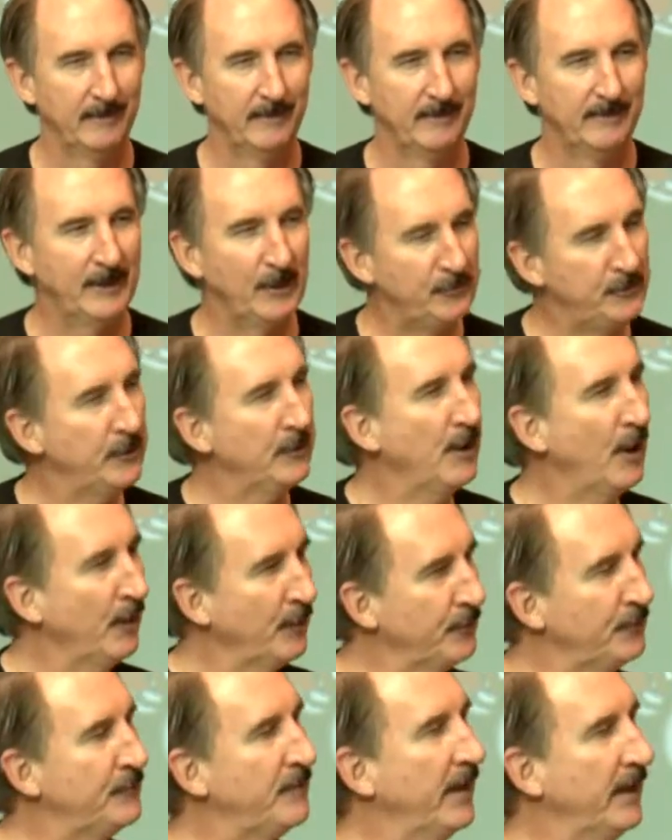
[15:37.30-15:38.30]
Did you
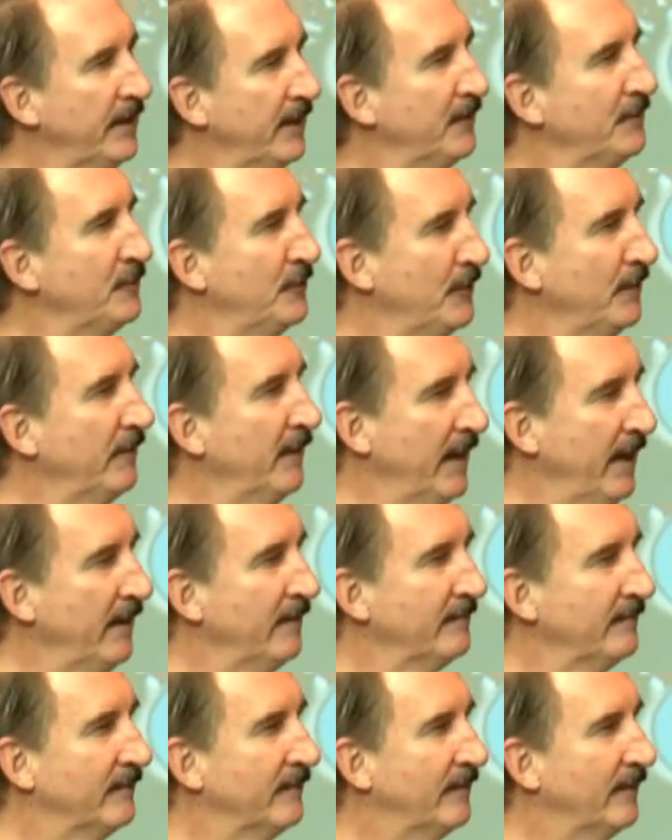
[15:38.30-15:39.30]
notice they didn't do that?
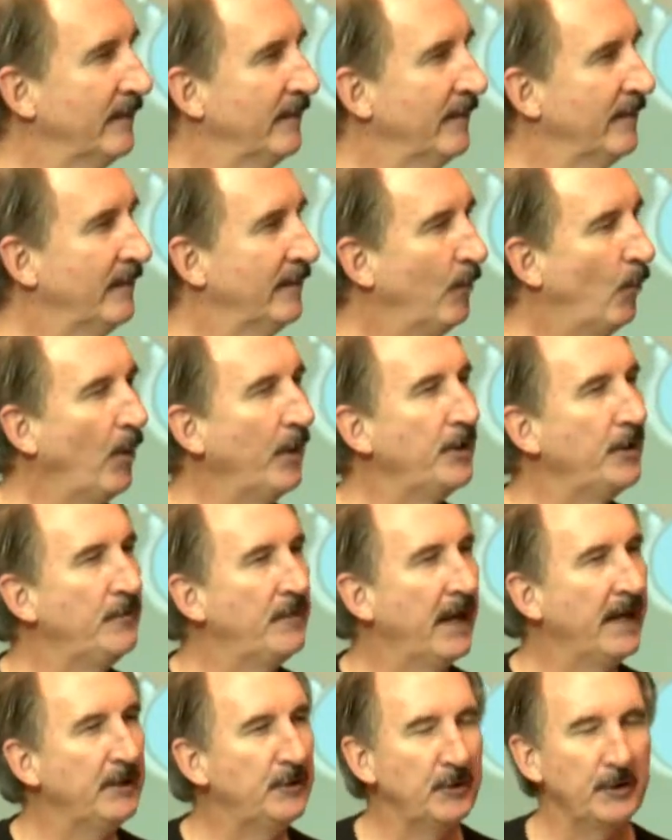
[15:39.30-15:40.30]
What did
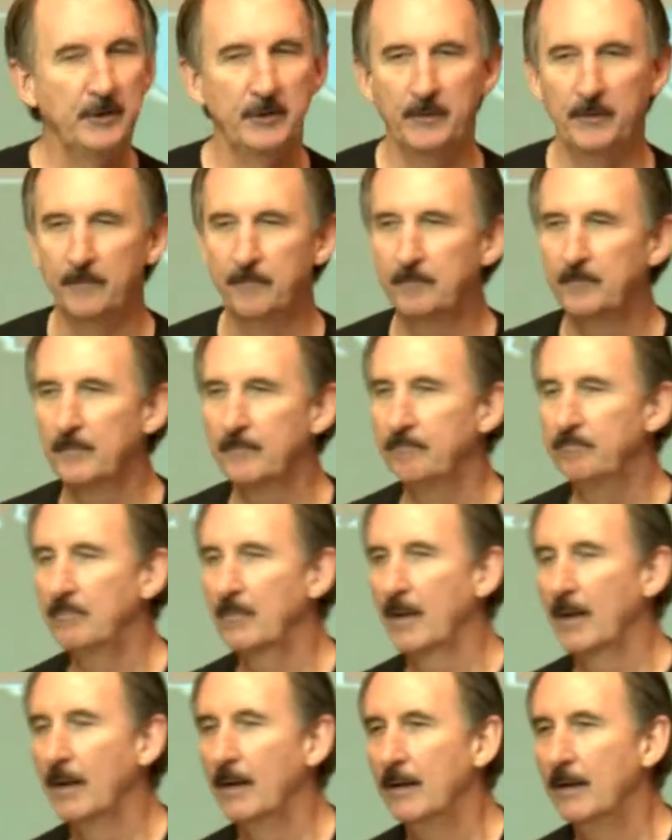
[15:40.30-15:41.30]
they do?
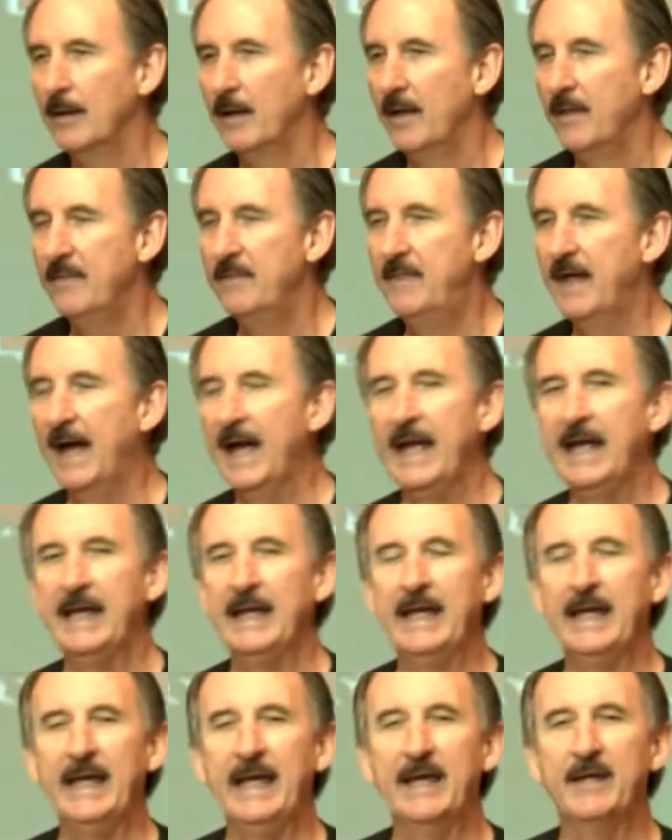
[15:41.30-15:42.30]
They
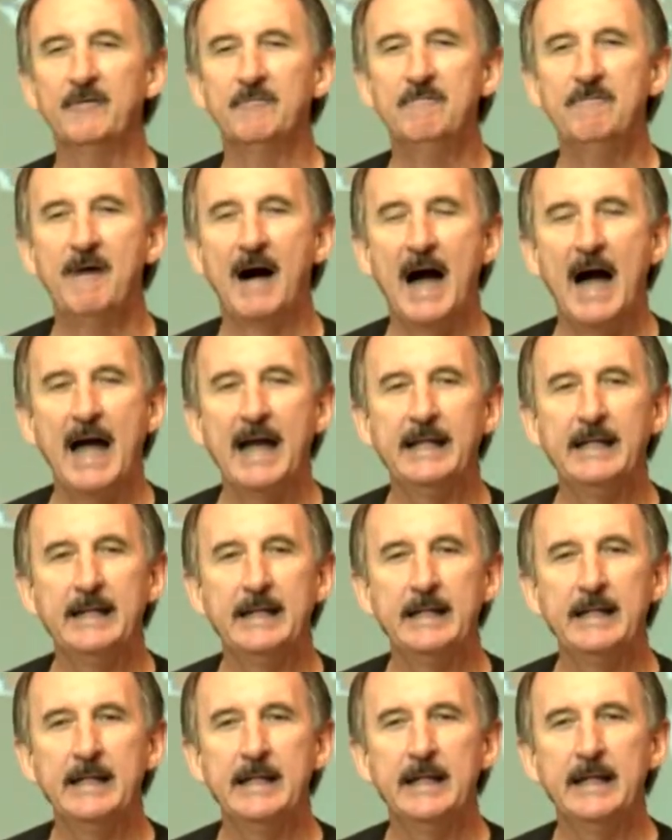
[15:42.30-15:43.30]

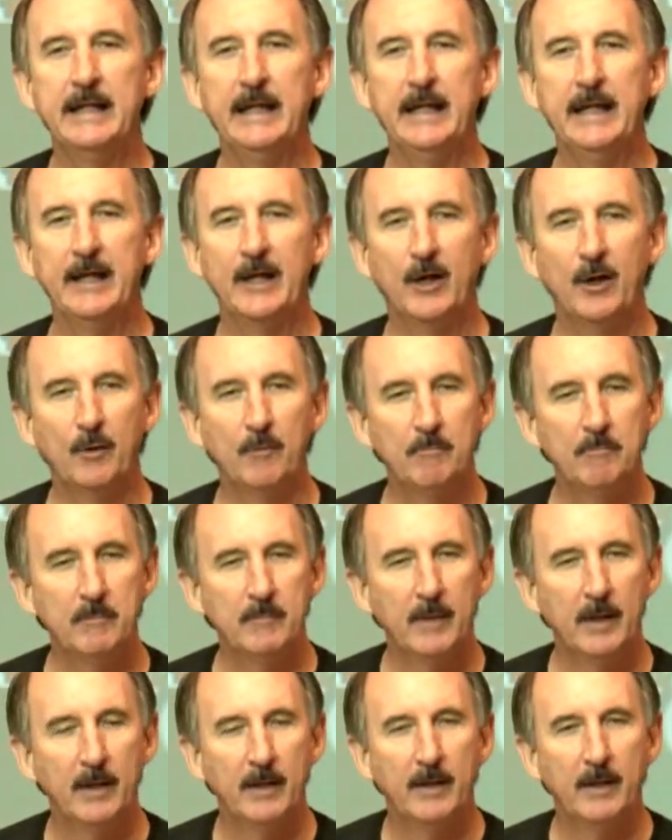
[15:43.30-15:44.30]
invited him
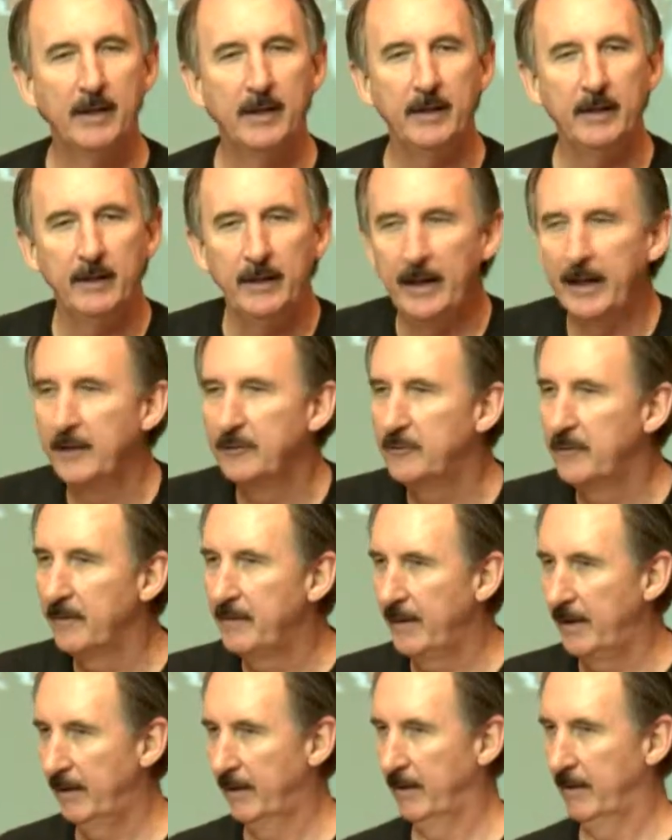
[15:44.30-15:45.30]
into
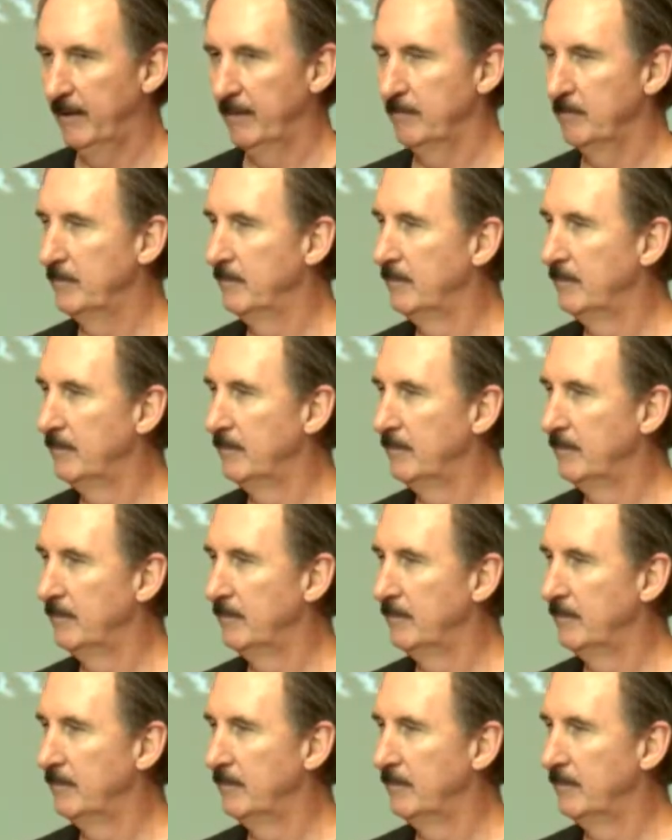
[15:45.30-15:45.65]
their home.